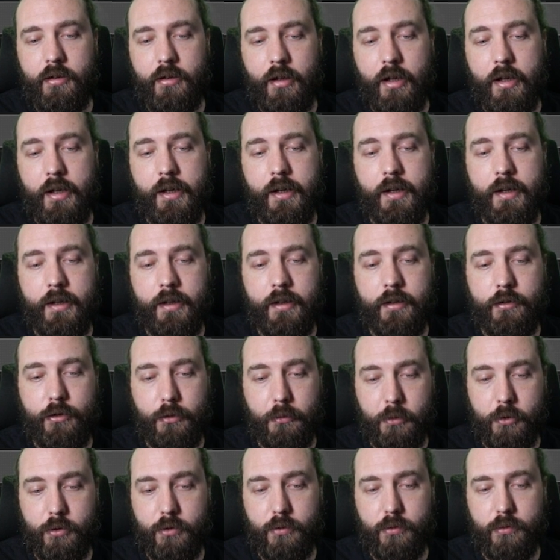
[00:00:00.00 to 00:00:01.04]

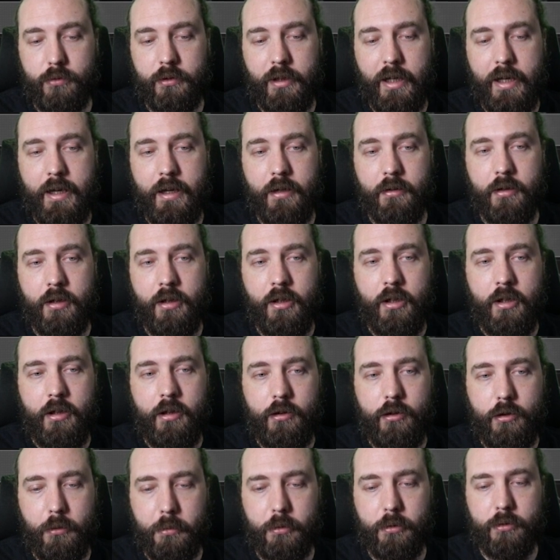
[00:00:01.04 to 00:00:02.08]
double cooldown,
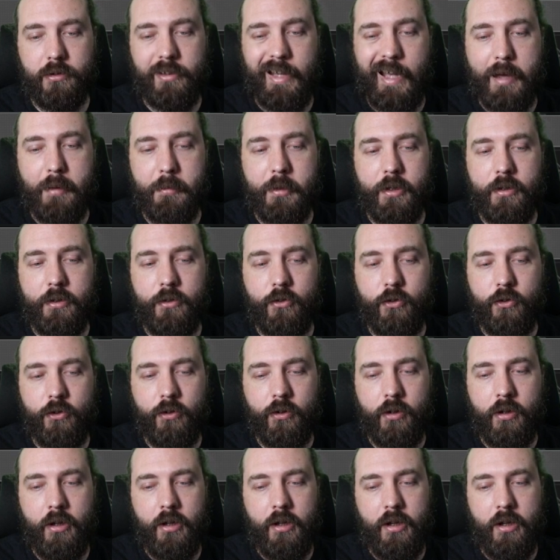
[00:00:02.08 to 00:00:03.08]
double damage,